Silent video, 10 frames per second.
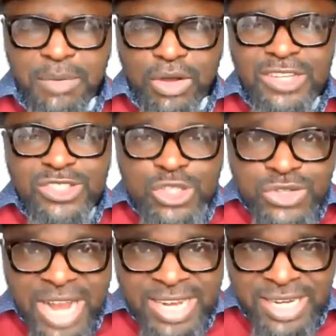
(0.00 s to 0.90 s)
Because
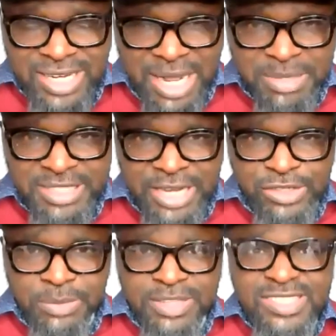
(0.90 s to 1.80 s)
training, let me tell you
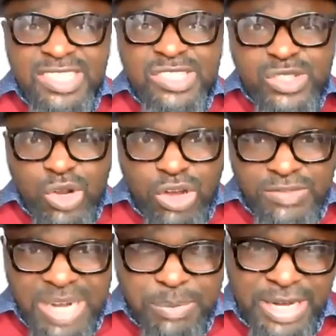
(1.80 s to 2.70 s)
something, is the soul
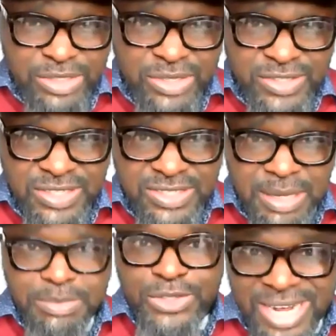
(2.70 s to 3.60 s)
of child protection
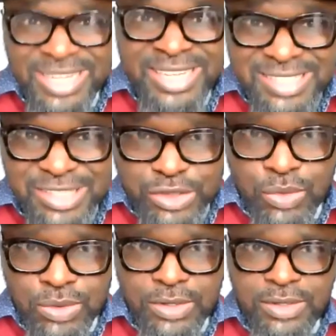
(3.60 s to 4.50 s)
system. Training is the
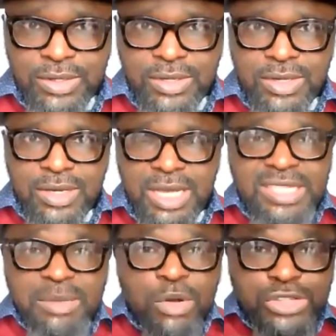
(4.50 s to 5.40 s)
soul.
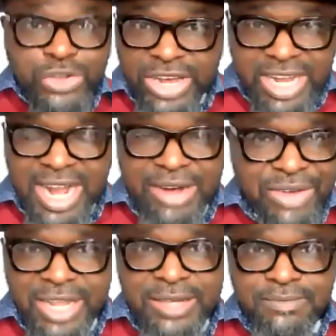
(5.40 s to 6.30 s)
is the most critical,
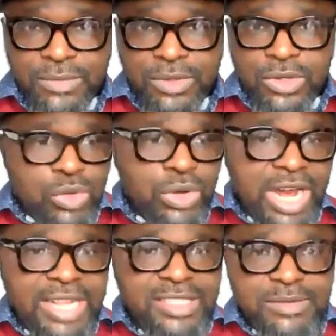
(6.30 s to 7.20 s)
really. You
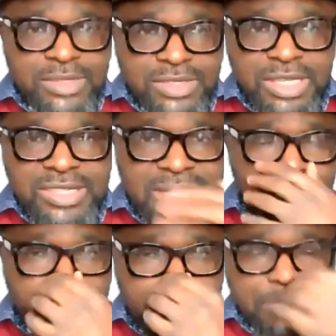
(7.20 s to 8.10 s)
create
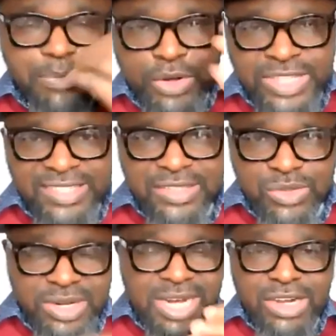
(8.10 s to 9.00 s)
system, you create
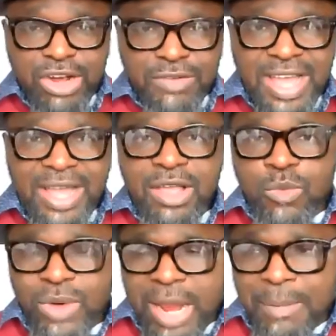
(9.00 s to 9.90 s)
processes, you create all of that.
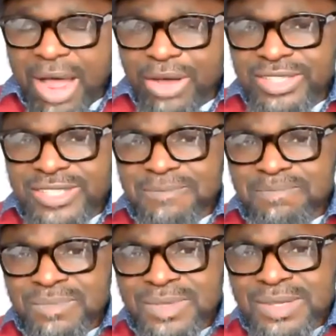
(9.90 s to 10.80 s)
What about
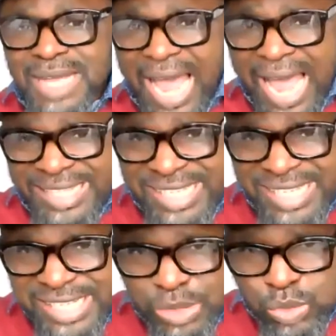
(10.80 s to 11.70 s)

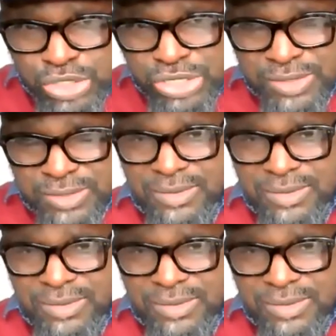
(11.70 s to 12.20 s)
attitude?